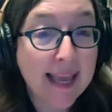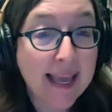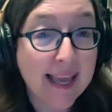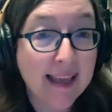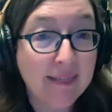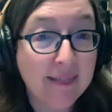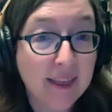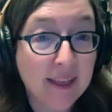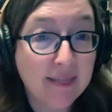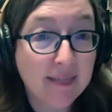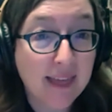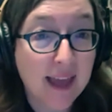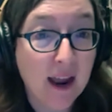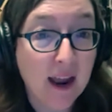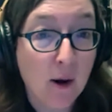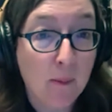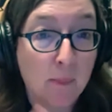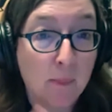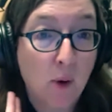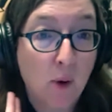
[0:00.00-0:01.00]
in that they
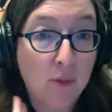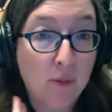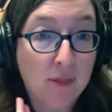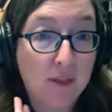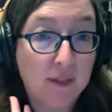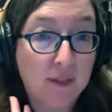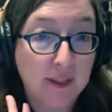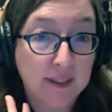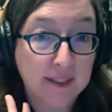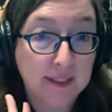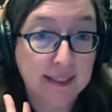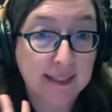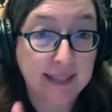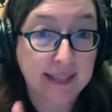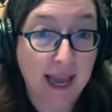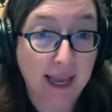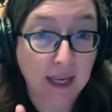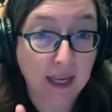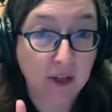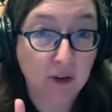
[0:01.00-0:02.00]
are both the
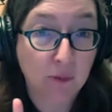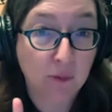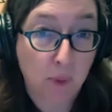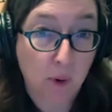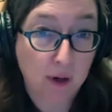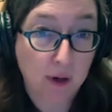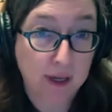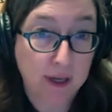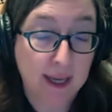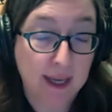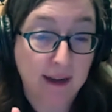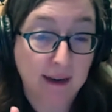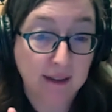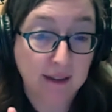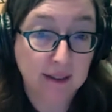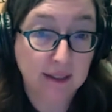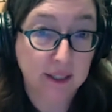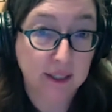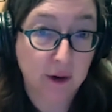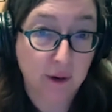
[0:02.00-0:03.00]
second book in a
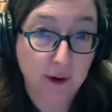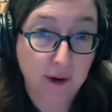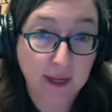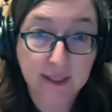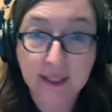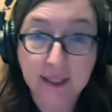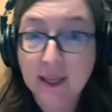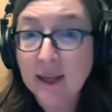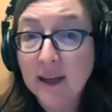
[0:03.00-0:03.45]
series.